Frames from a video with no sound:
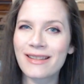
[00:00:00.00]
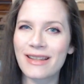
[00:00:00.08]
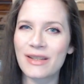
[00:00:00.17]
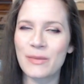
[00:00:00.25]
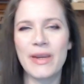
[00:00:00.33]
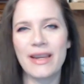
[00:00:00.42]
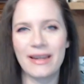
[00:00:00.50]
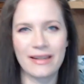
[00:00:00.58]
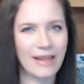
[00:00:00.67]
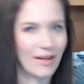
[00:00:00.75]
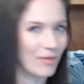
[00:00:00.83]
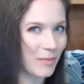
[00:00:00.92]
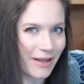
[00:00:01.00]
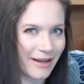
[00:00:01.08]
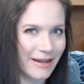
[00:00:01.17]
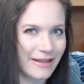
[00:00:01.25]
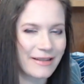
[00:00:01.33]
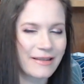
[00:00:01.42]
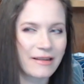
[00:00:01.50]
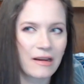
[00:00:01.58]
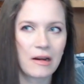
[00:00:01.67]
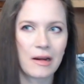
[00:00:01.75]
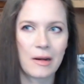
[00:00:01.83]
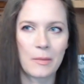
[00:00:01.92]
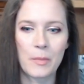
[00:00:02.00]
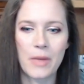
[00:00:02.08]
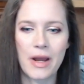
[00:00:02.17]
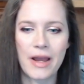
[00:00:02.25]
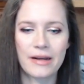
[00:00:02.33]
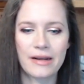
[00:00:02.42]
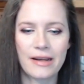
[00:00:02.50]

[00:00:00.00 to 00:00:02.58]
as being a safe place, but